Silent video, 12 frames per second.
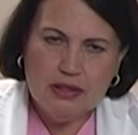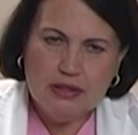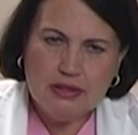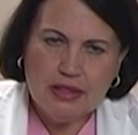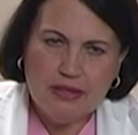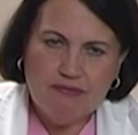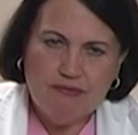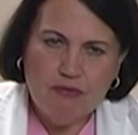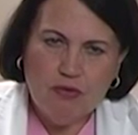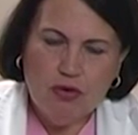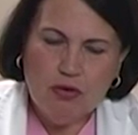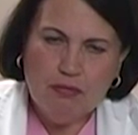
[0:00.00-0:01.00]
is a
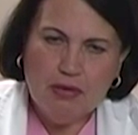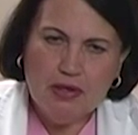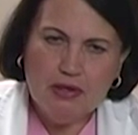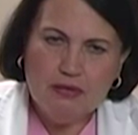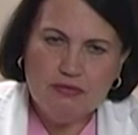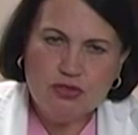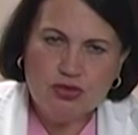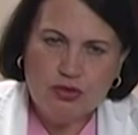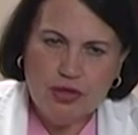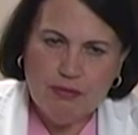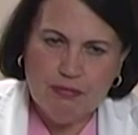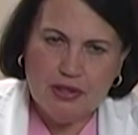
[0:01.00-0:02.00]
form of
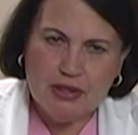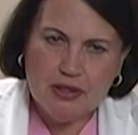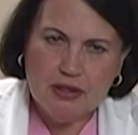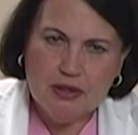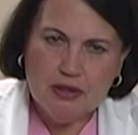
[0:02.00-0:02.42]
treatment